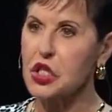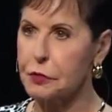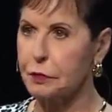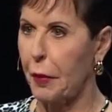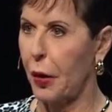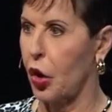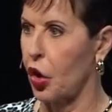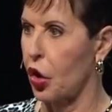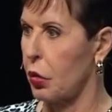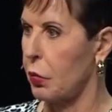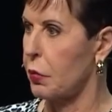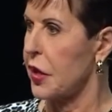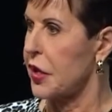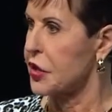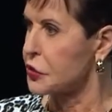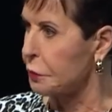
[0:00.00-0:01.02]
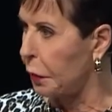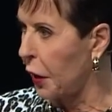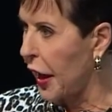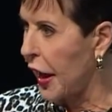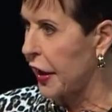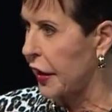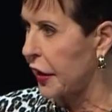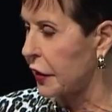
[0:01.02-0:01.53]
sperm is
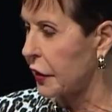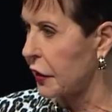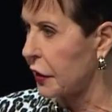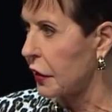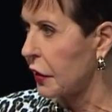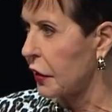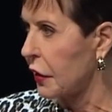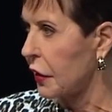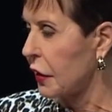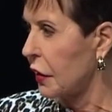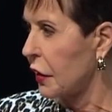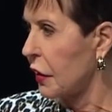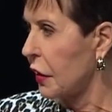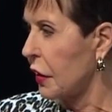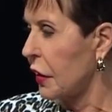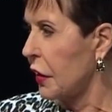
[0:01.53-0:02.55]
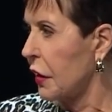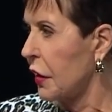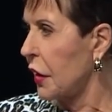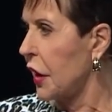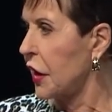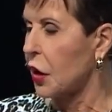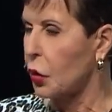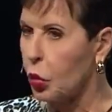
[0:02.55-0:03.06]
planted
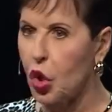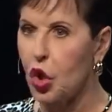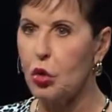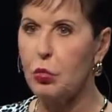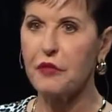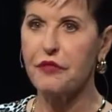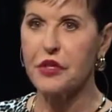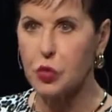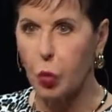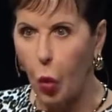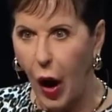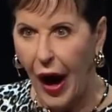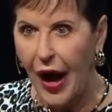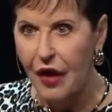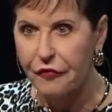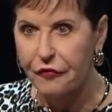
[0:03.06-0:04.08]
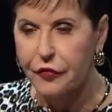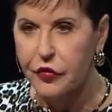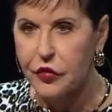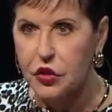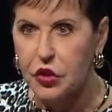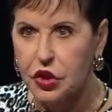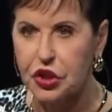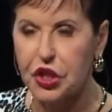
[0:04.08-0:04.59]
in the womb of his wife,
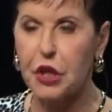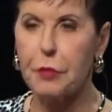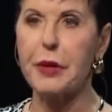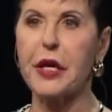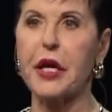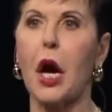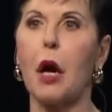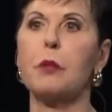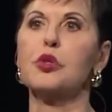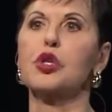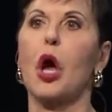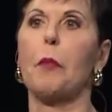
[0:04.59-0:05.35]
she becomes